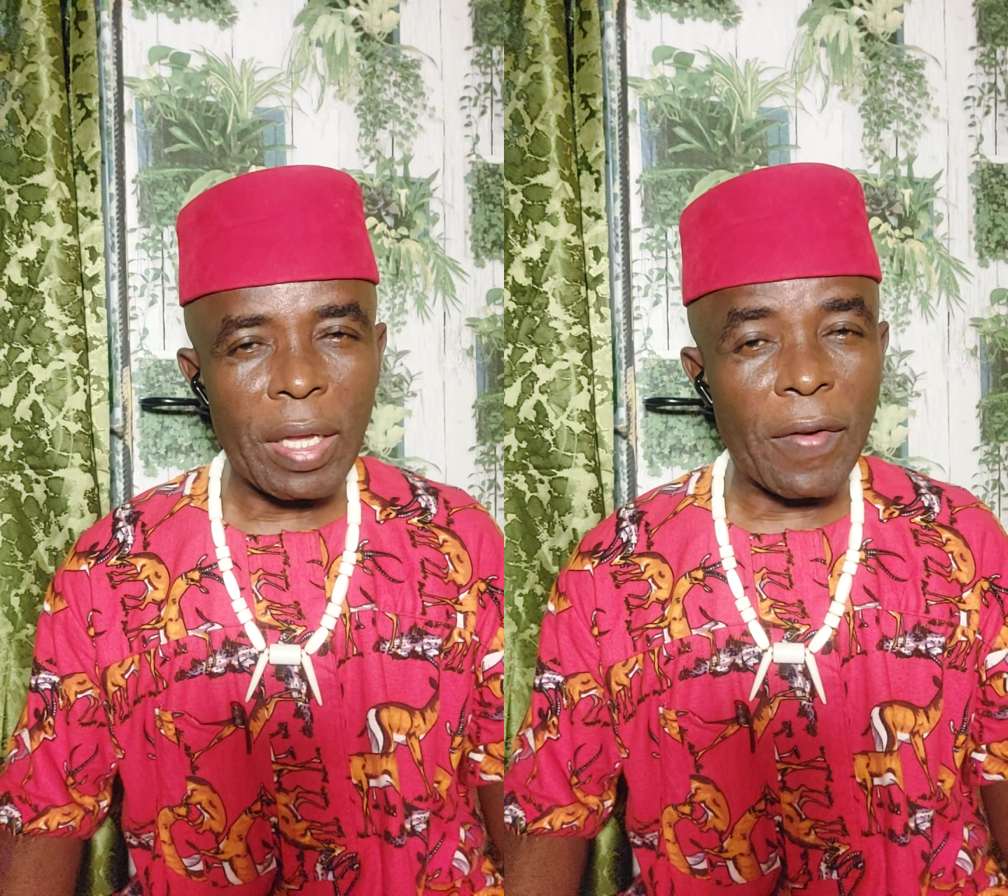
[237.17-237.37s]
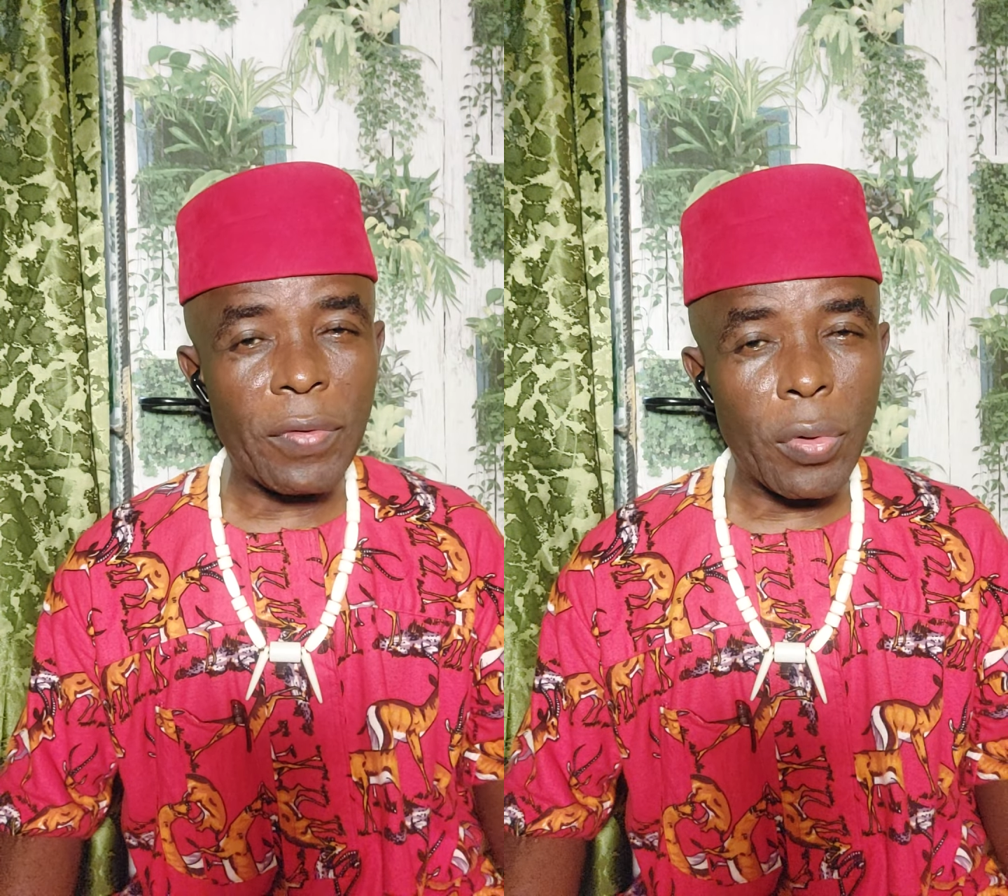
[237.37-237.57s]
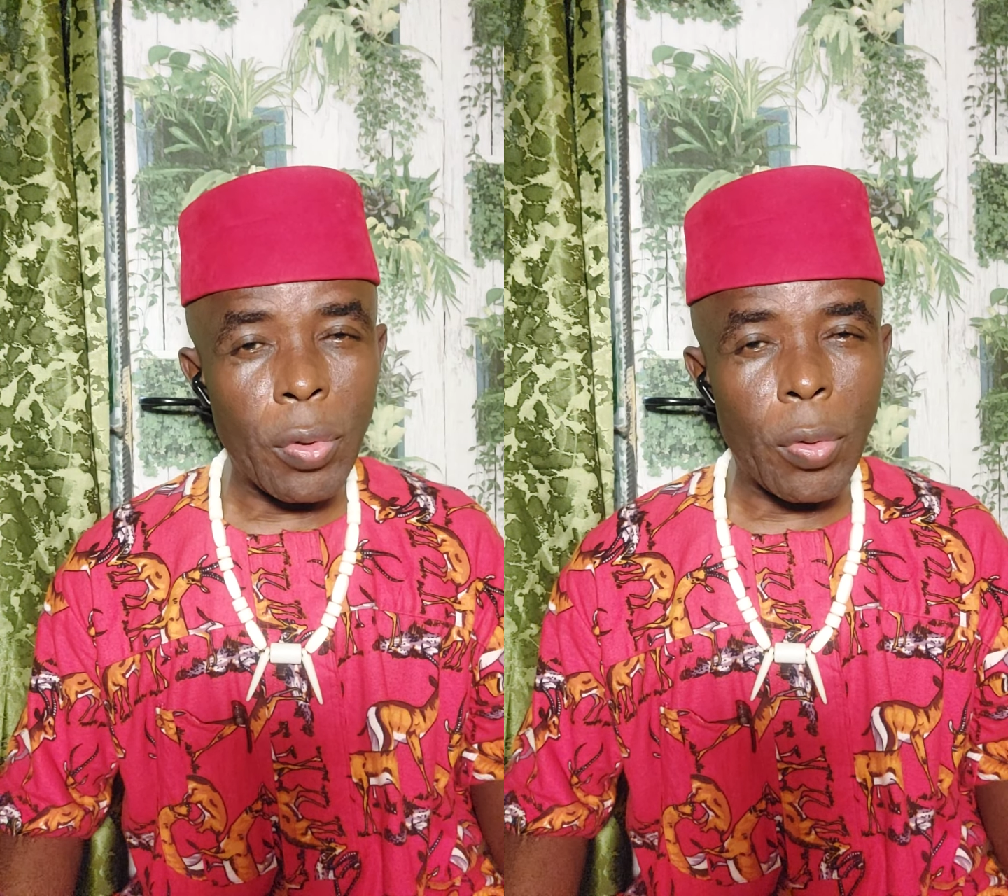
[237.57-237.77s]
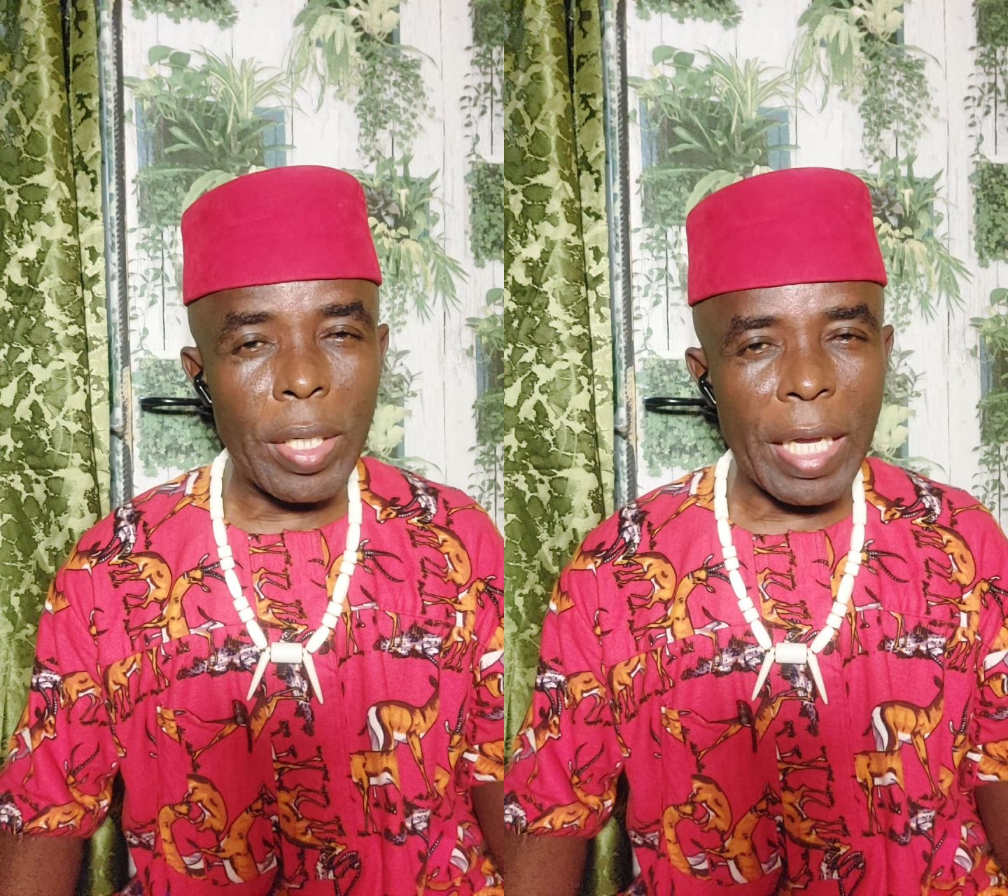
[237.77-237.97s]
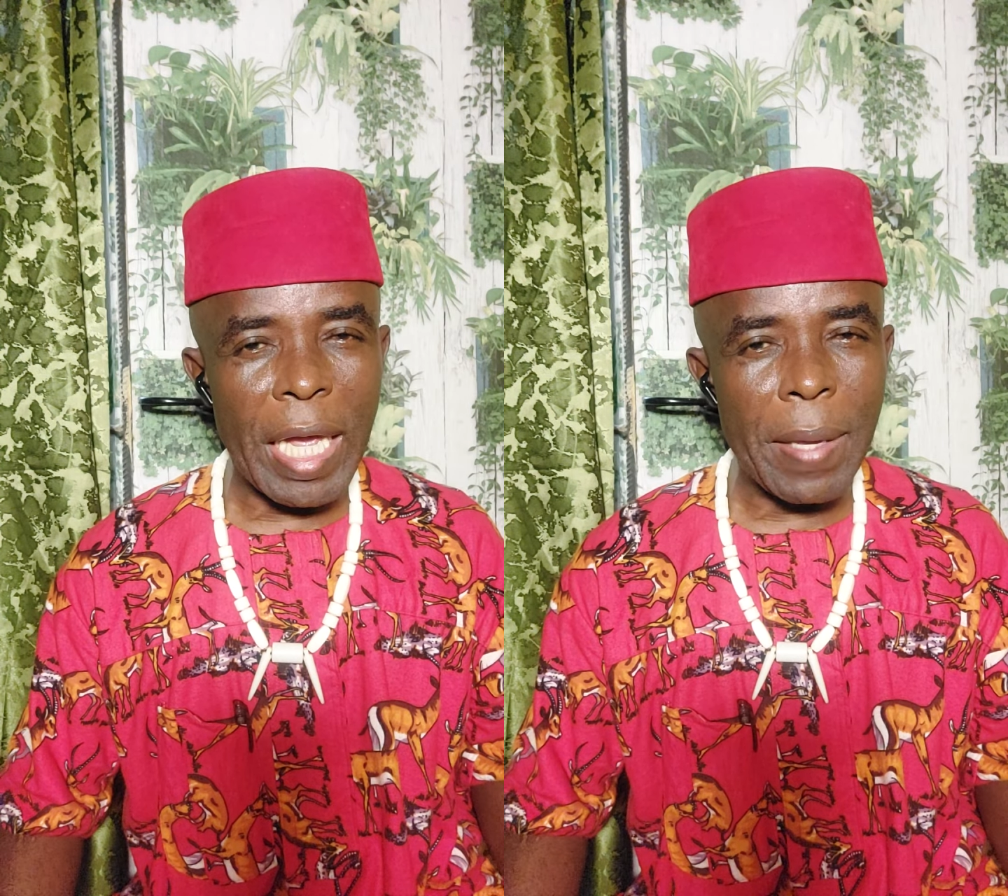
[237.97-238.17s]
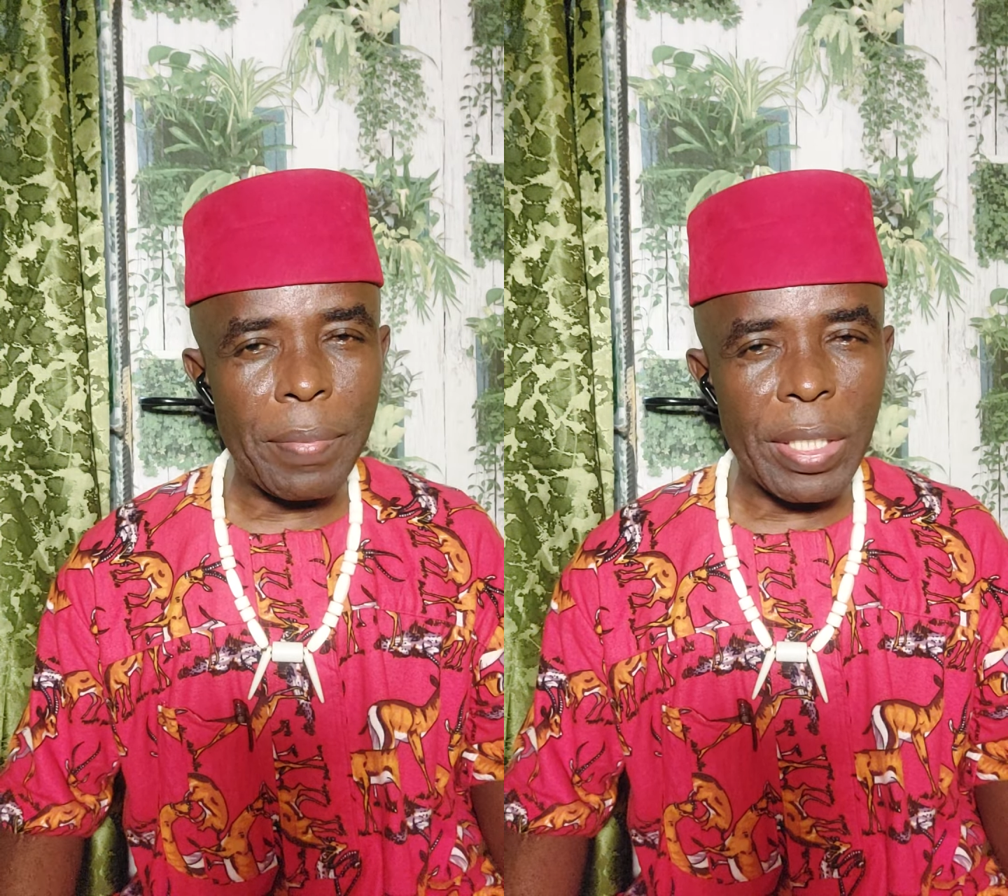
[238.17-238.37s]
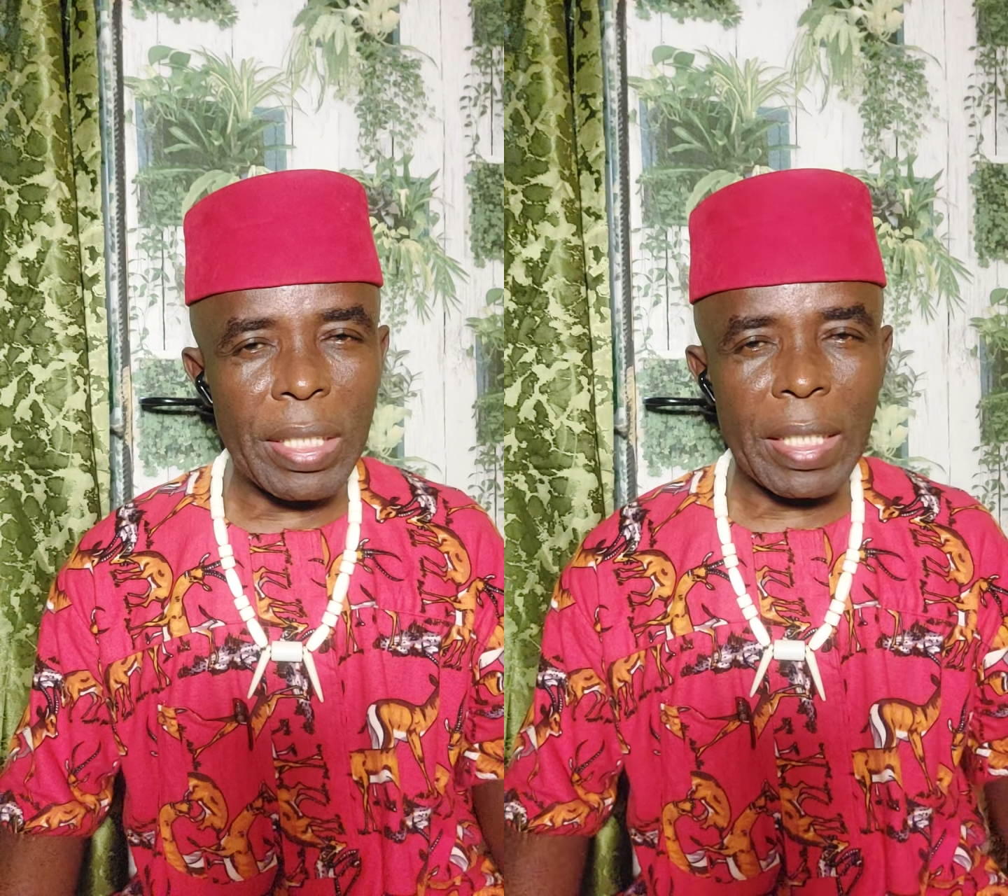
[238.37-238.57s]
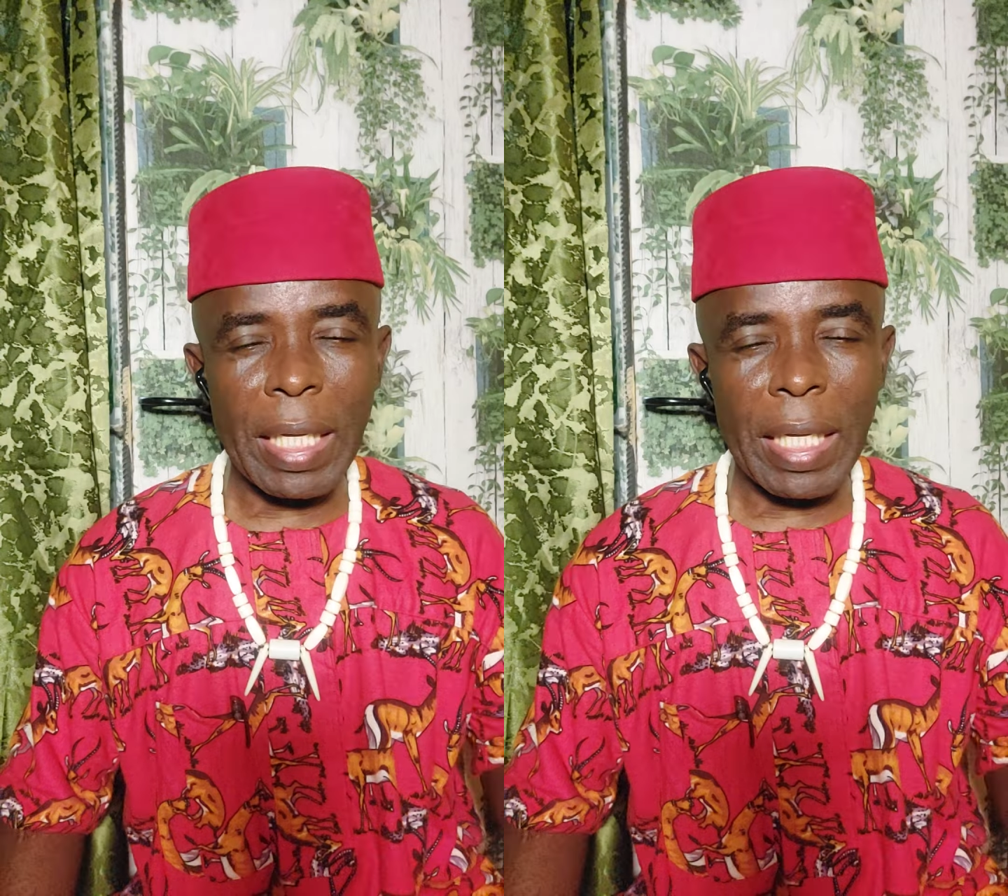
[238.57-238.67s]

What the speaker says: You have to know the ABC,